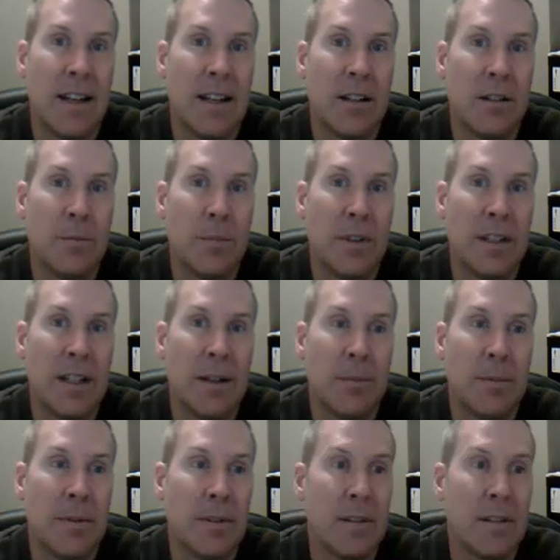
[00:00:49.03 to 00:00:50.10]
and it'll bring
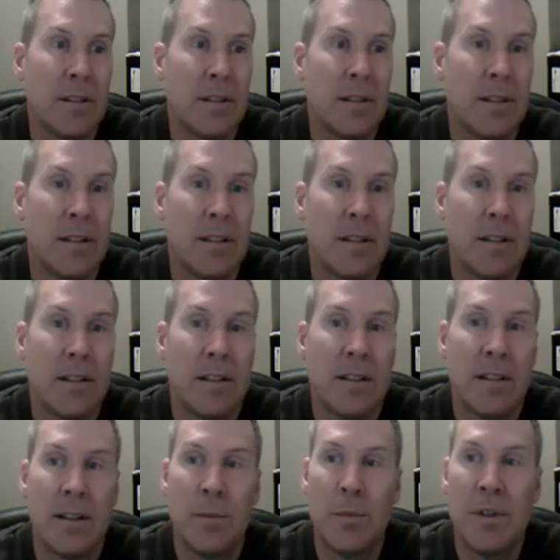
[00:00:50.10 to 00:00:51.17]
up
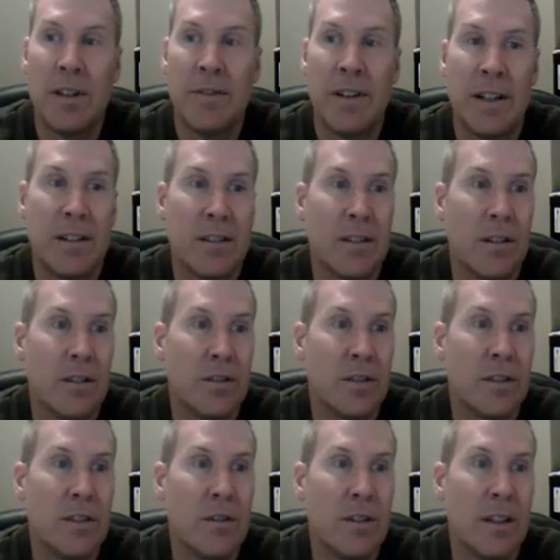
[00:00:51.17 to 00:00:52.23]
predefined
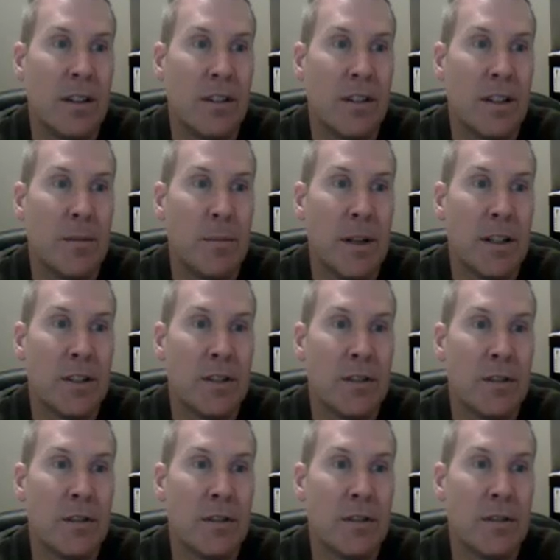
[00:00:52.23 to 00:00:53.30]
search. You can look at
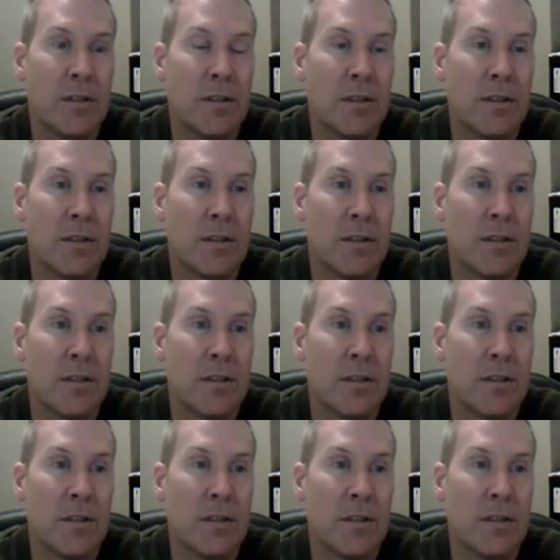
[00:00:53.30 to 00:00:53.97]
pictures.